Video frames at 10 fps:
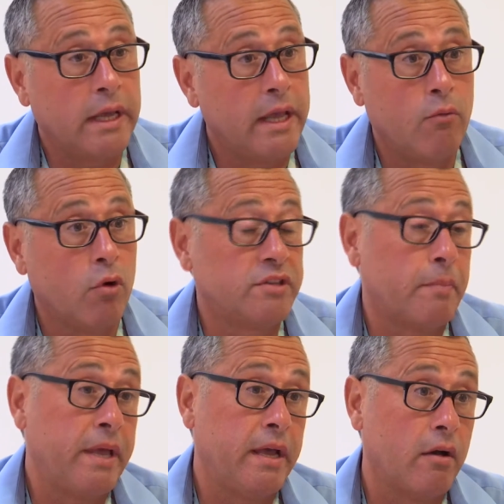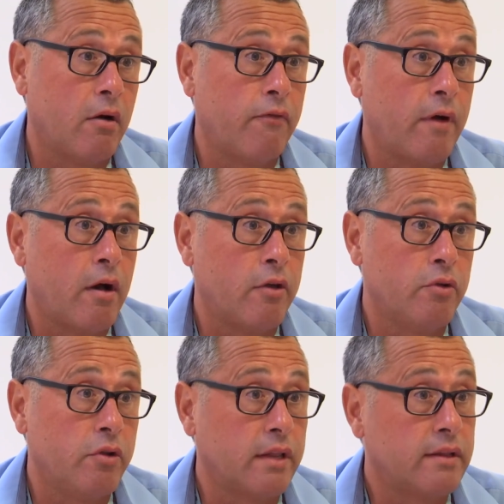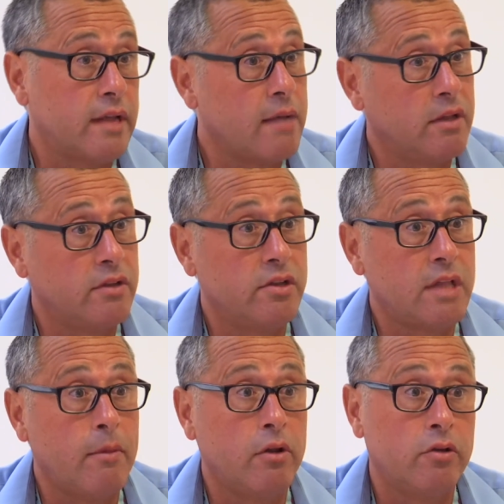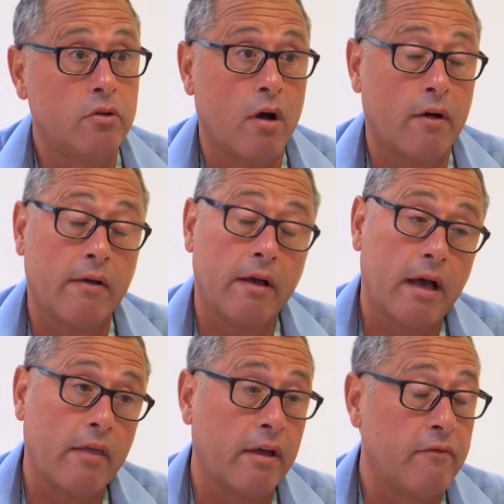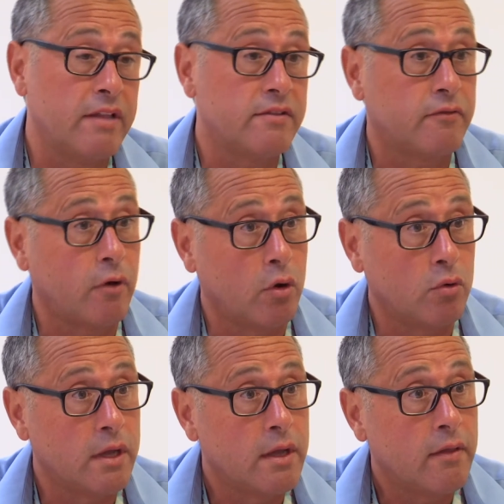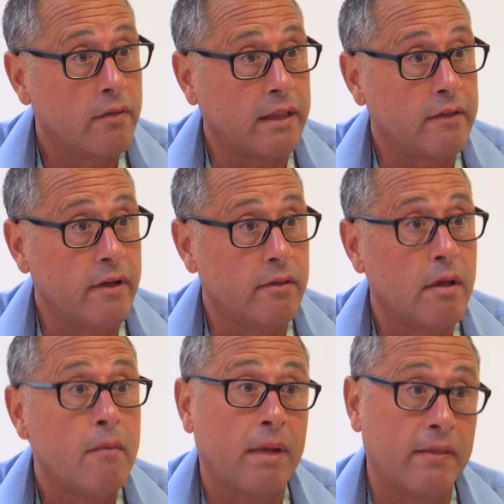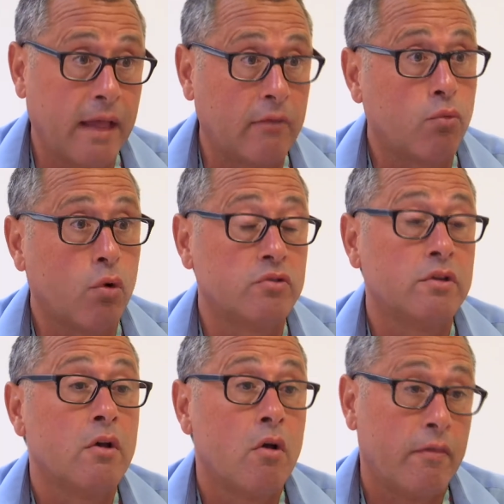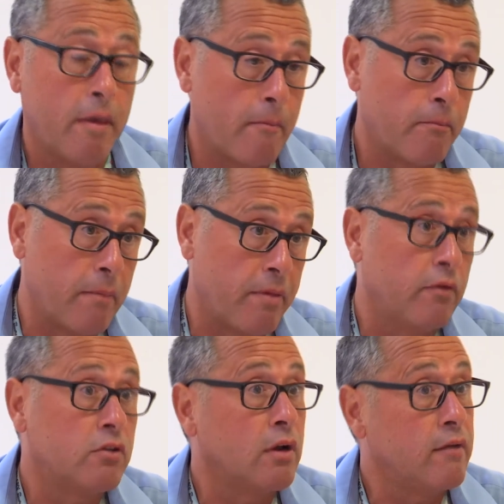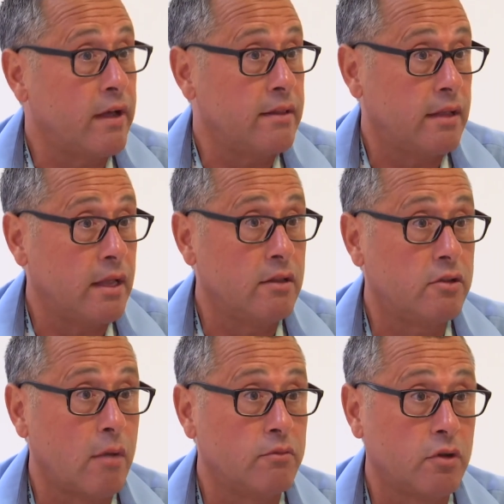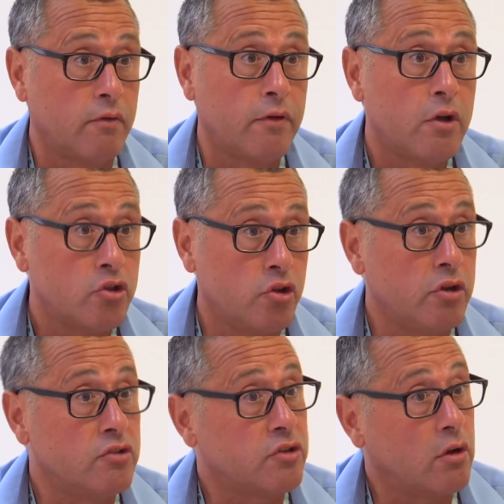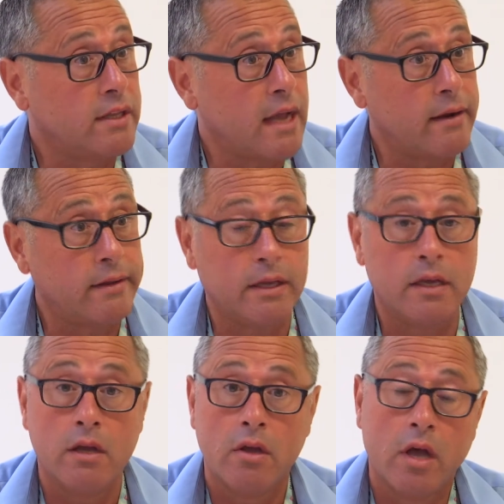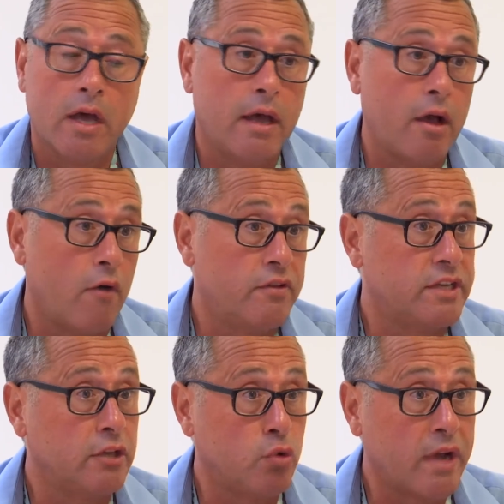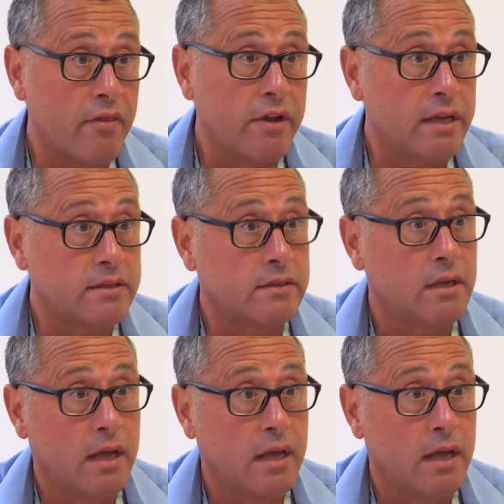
It was a peak of our union at the time, the TGWU. Other events followed that event. But that was the pivotal event in terms of union solidarity, obviously togetherness.